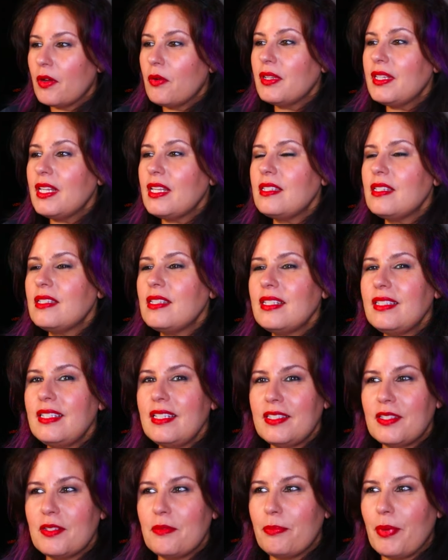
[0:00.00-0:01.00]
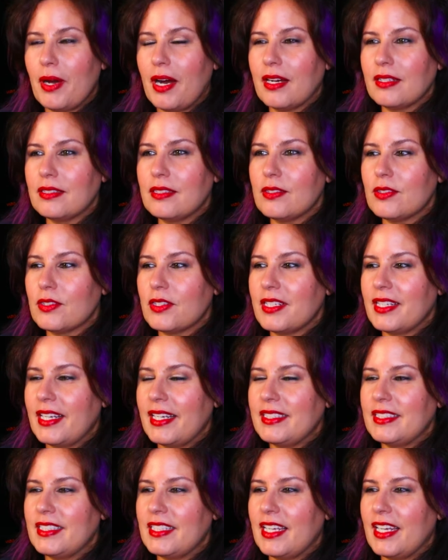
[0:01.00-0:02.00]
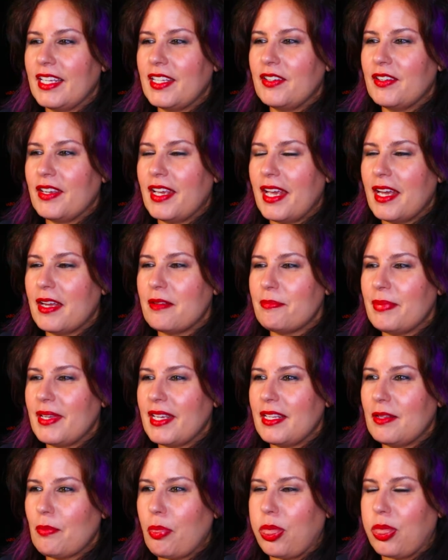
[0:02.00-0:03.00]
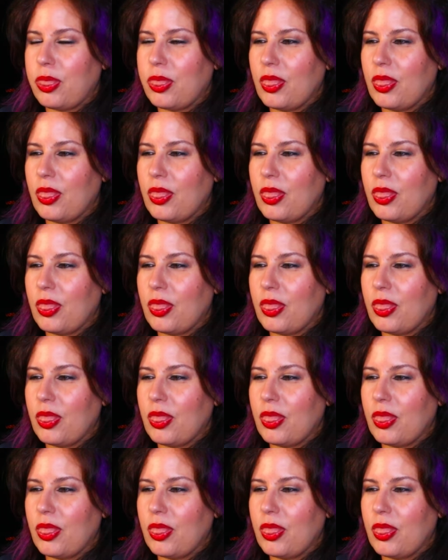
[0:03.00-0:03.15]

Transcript: Well, this is a decent box. This is a good idea. You can't be...